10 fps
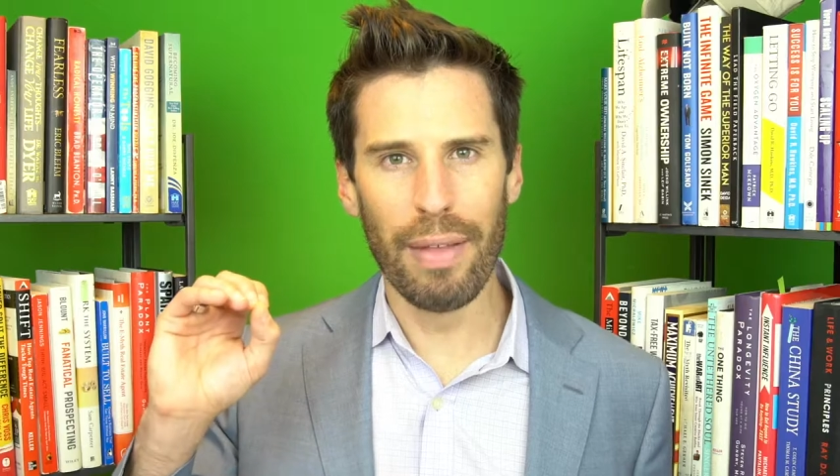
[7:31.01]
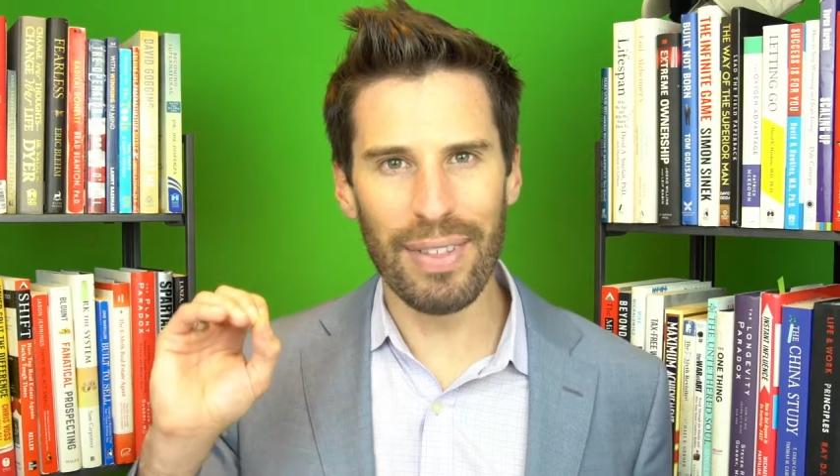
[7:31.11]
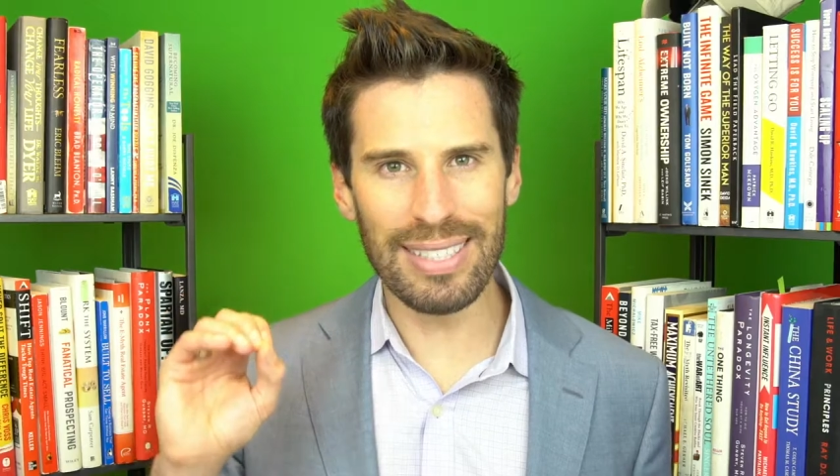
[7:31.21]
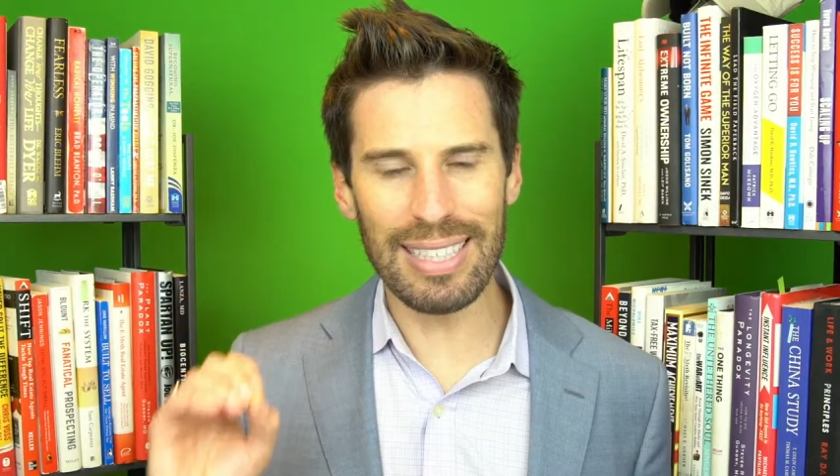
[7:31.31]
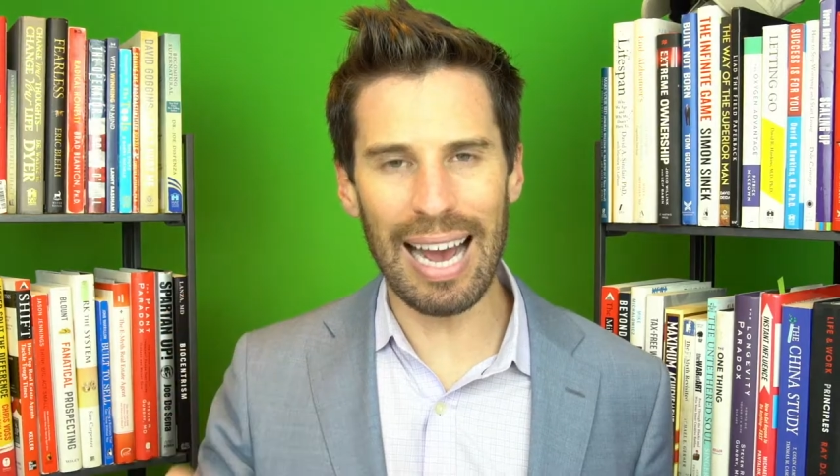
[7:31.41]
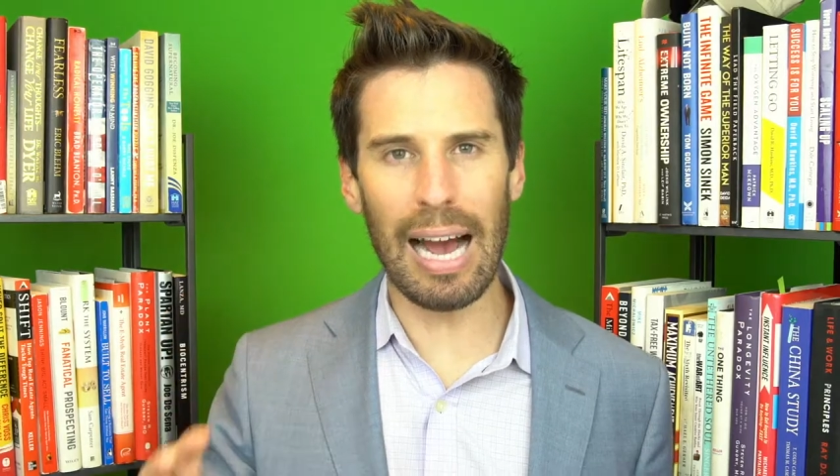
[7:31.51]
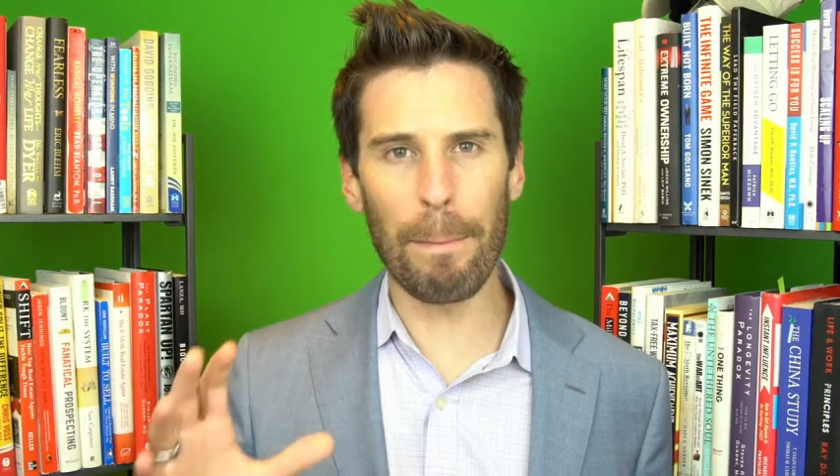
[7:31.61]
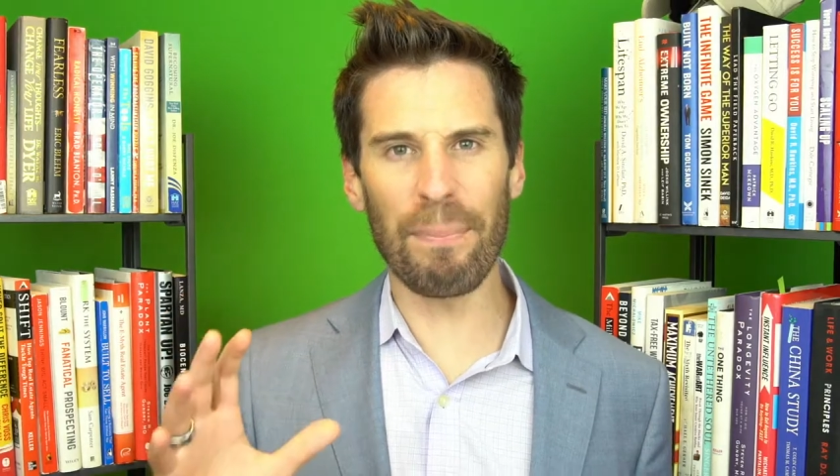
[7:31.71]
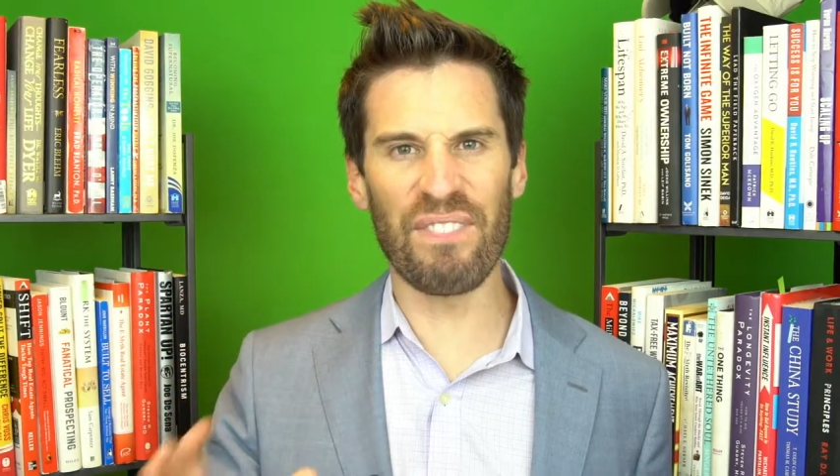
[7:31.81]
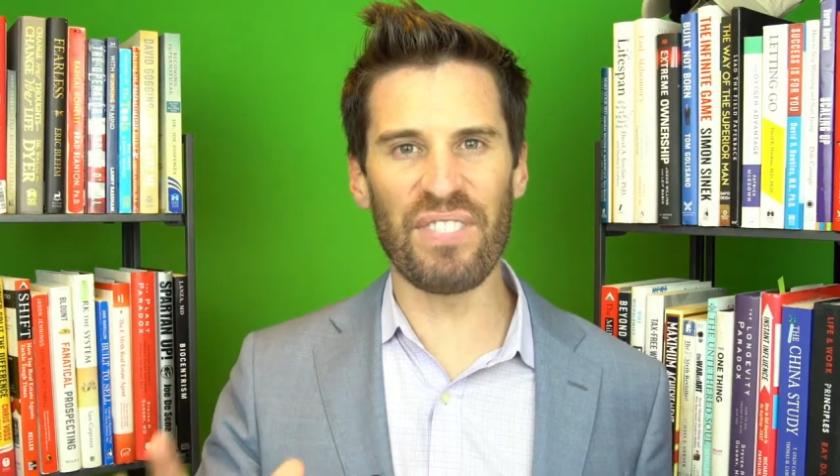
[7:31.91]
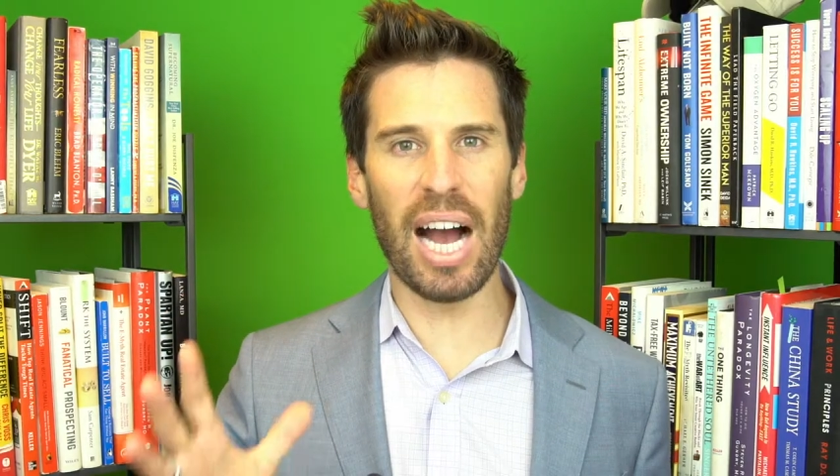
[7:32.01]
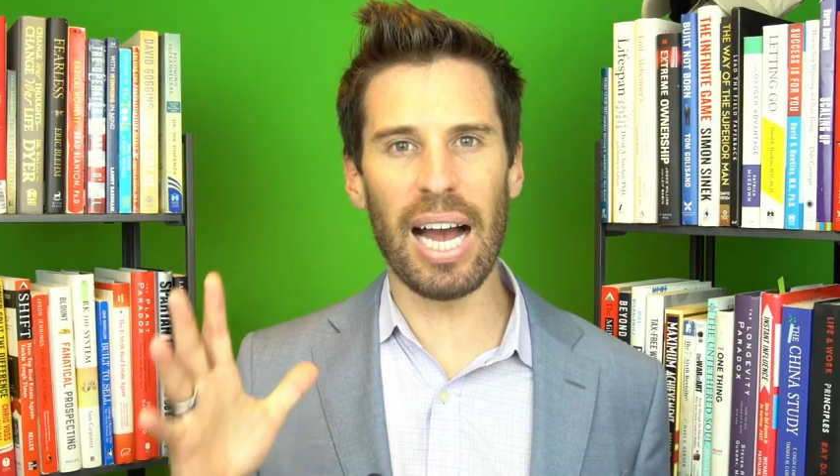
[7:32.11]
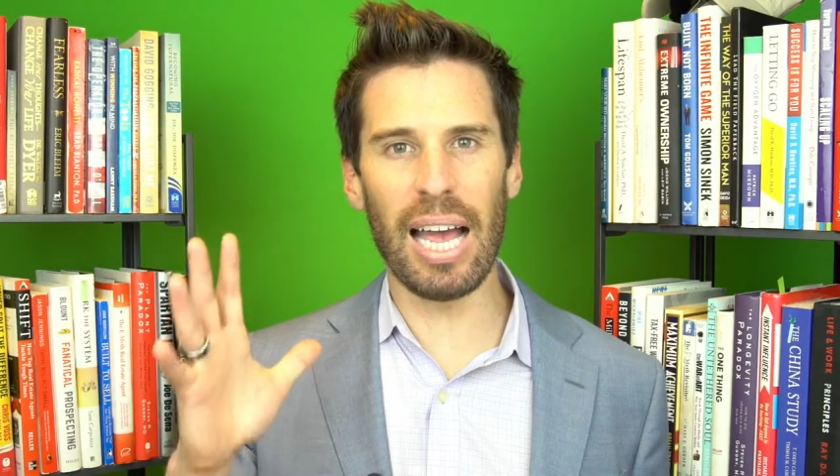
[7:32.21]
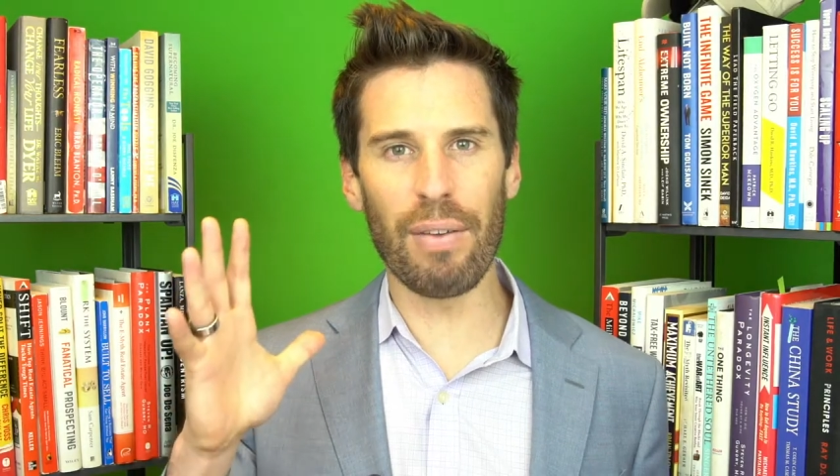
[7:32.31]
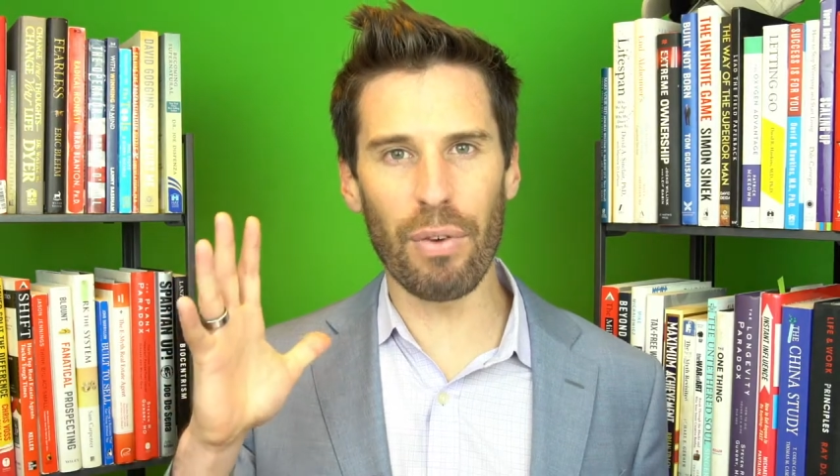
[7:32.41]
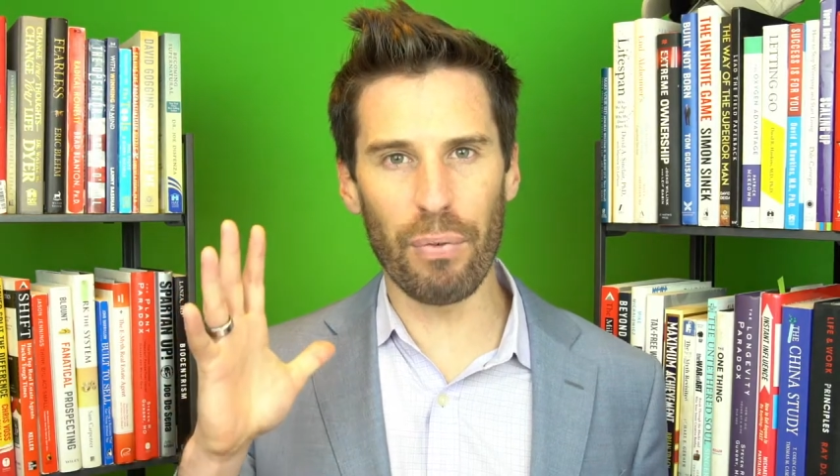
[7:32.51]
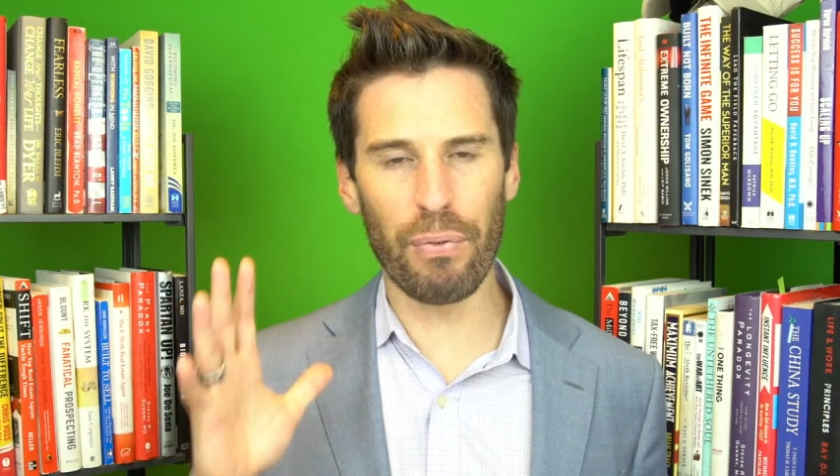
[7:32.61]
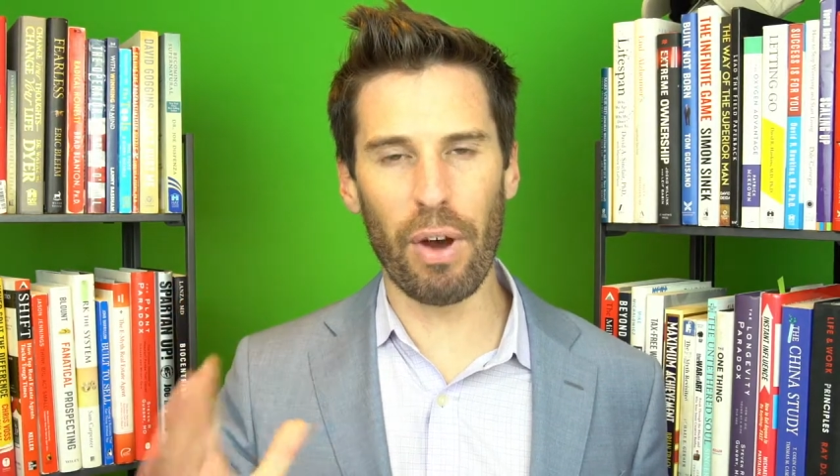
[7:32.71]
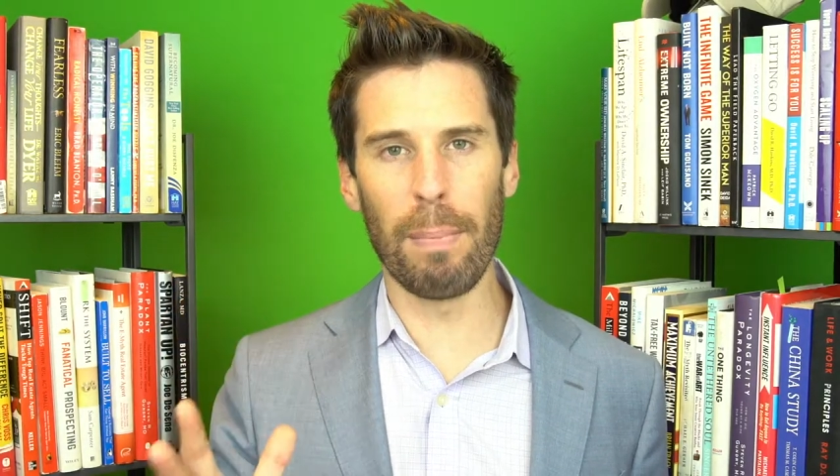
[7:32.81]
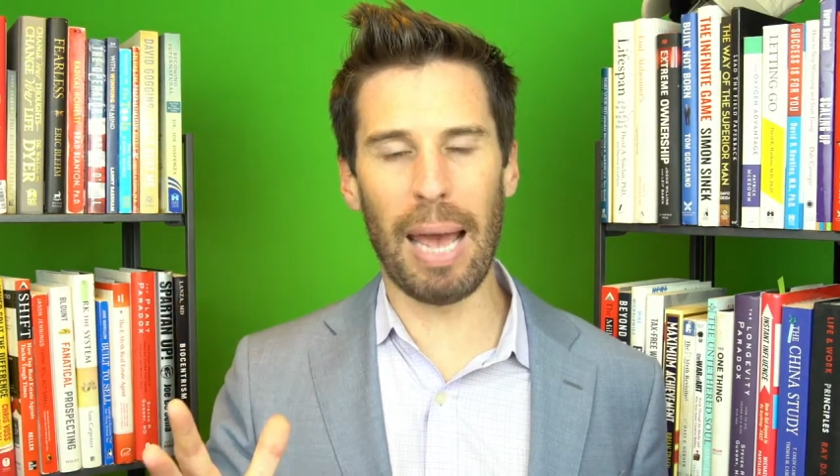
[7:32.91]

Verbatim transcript: the top 5 fund